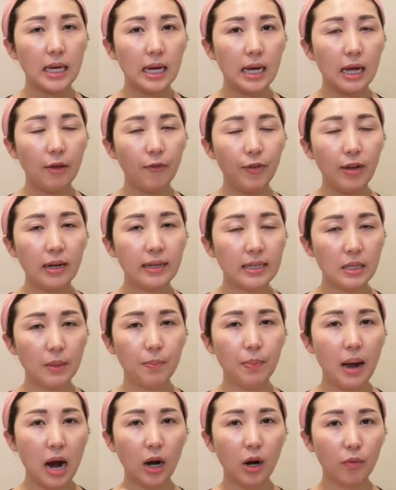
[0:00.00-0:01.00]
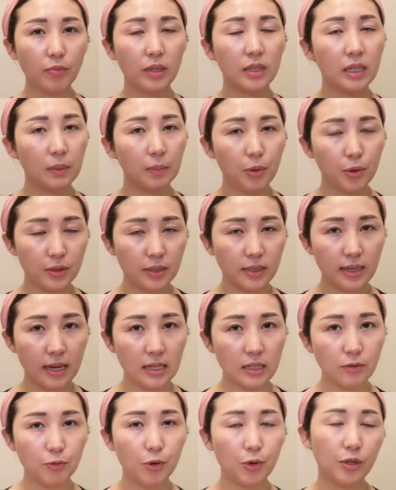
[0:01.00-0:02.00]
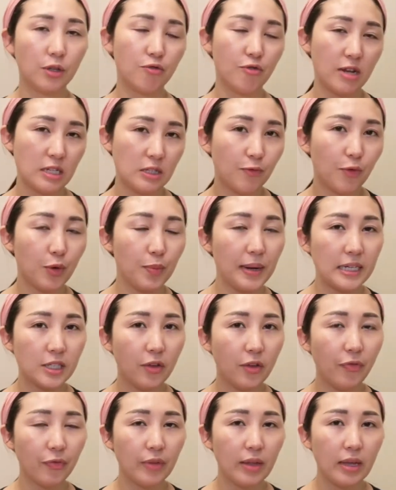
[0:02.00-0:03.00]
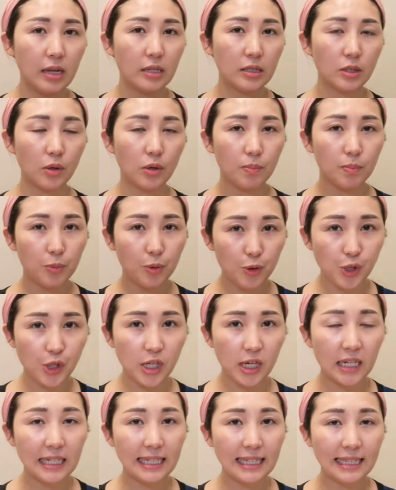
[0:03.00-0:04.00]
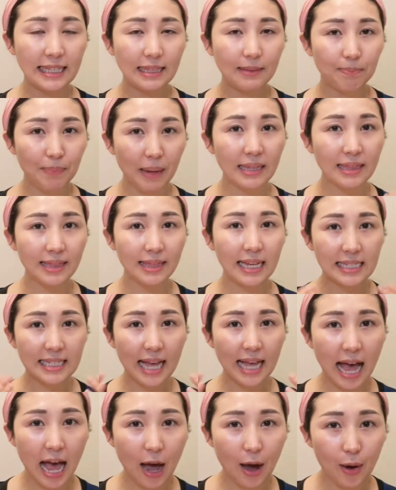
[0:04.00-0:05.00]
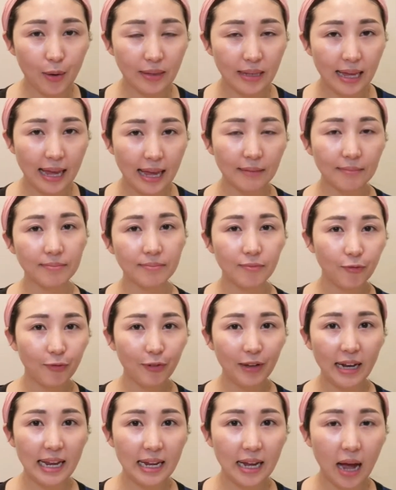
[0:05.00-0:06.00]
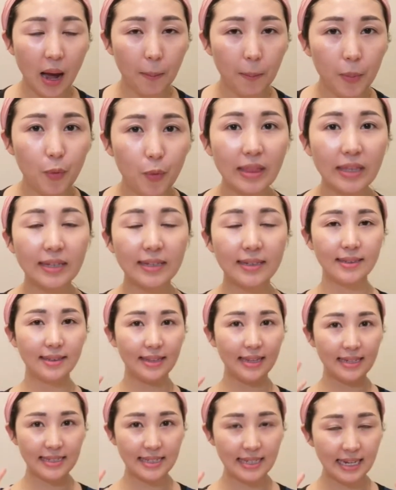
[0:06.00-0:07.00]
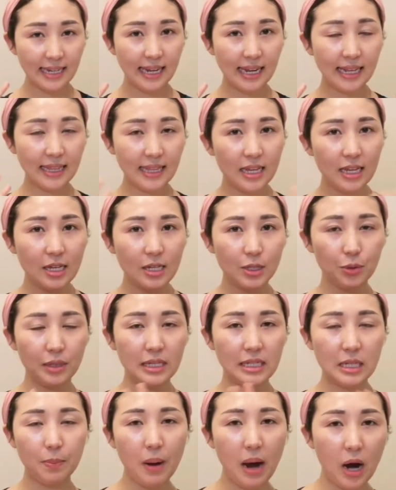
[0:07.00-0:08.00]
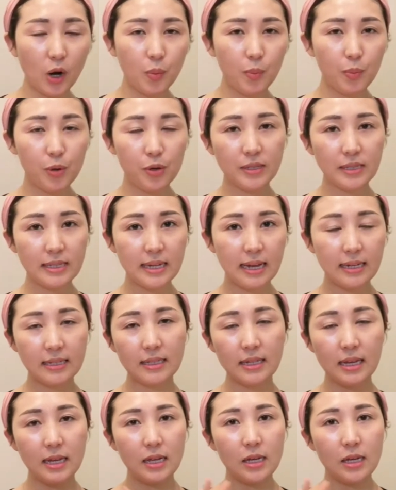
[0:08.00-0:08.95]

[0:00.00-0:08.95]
I feel this is part of the good process for the transformation. So pushing bad things out and filling up with good things in it. So this is part of process.